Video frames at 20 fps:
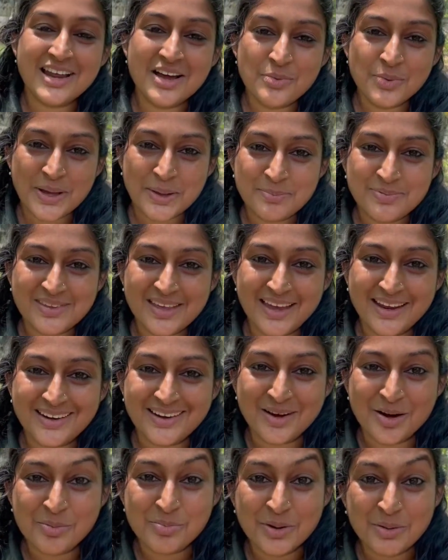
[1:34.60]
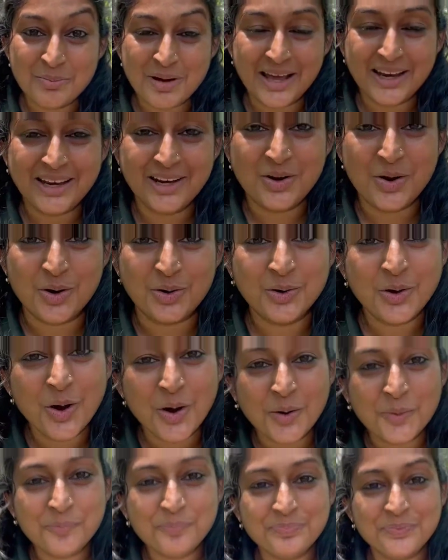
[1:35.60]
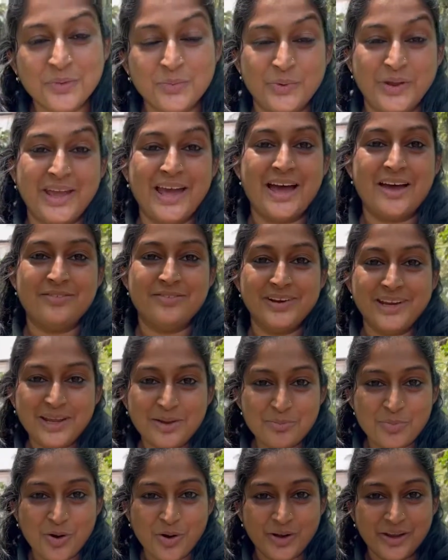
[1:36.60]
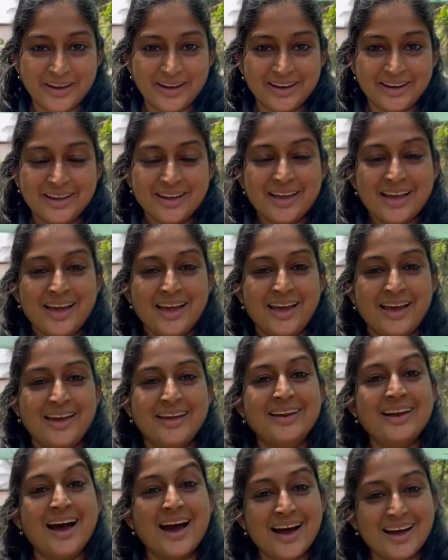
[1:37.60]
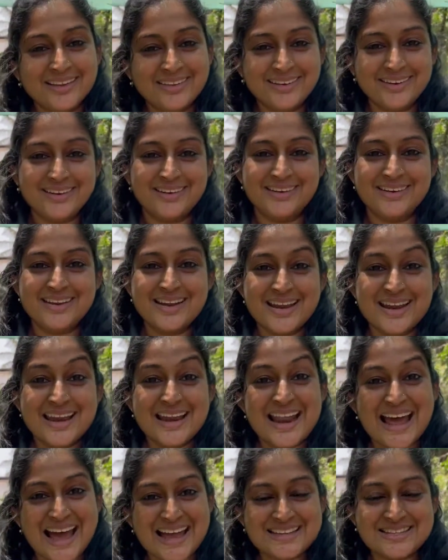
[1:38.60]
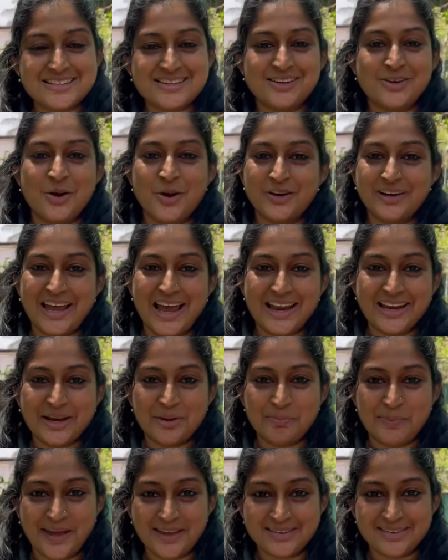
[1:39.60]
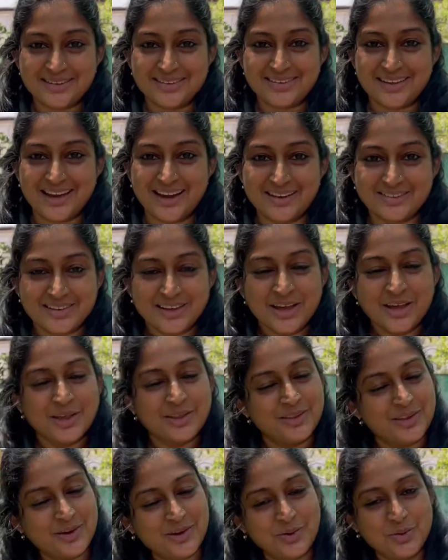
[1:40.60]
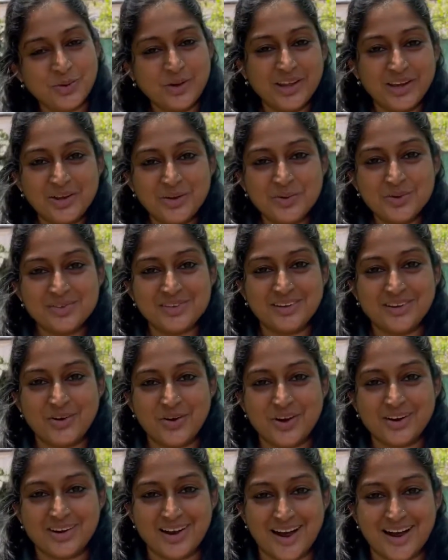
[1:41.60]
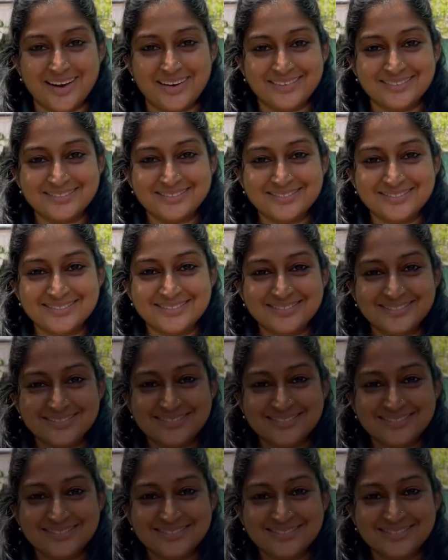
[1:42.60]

our website urban mali dot com. We have neem oil and other natural organic pesticides that you can use in your garden.